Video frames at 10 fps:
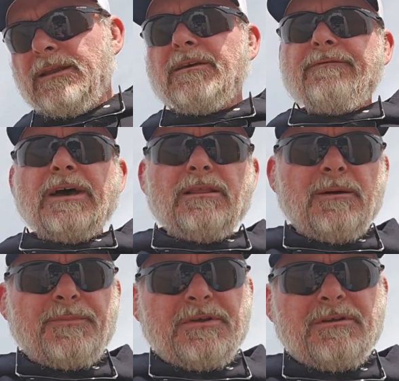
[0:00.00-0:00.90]

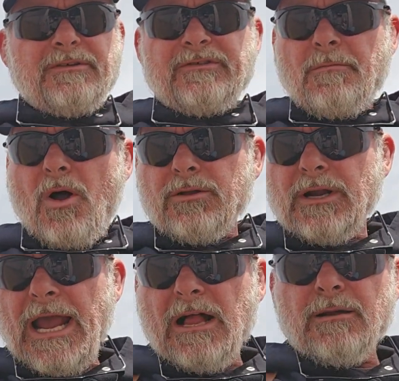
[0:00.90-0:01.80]
developed smaller
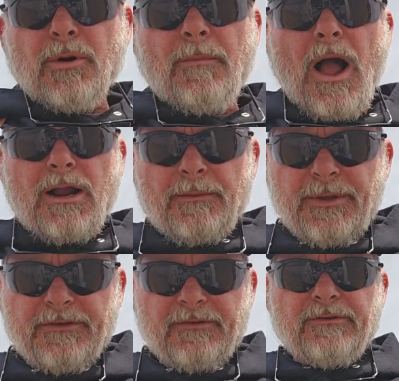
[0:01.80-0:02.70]
caliber pocket
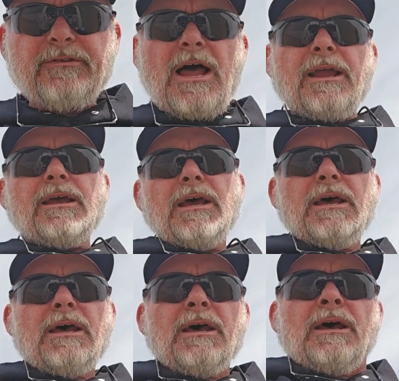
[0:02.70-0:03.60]
pistols, like
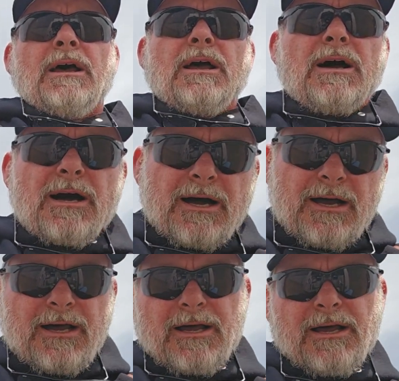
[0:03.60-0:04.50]

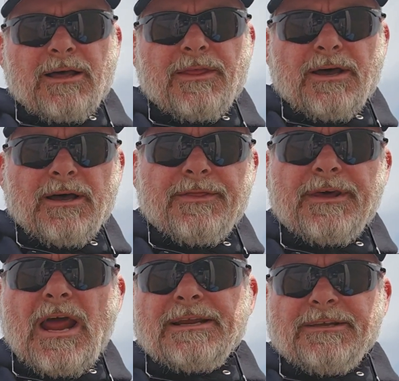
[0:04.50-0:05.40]
the
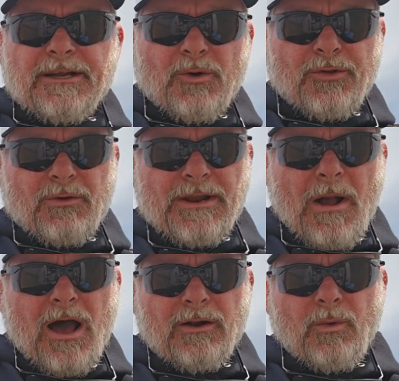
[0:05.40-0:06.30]
1903
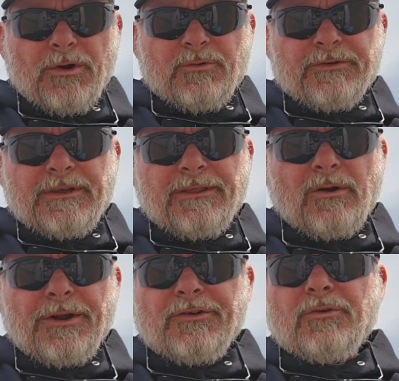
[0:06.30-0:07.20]
model, which was in
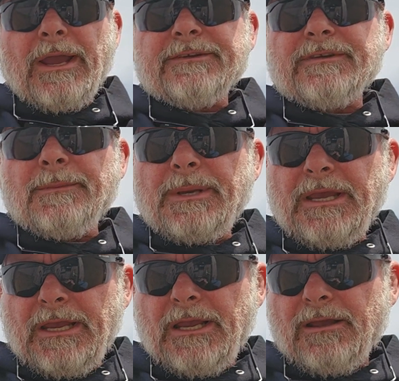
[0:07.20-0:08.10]
.32
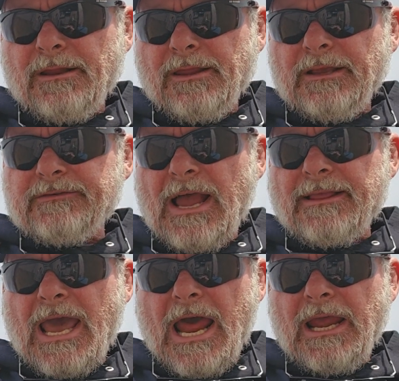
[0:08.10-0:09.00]
ACP and things
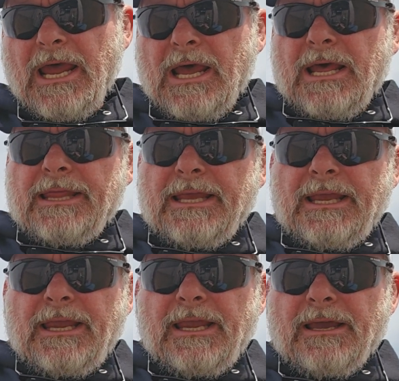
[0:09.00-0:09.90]
like that.
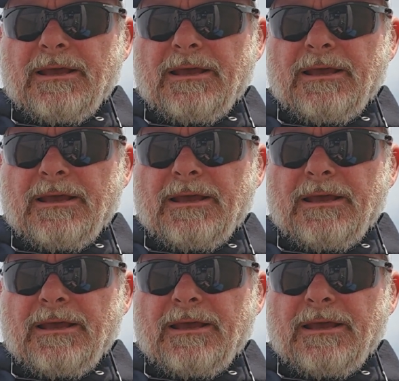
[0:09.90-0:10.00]
The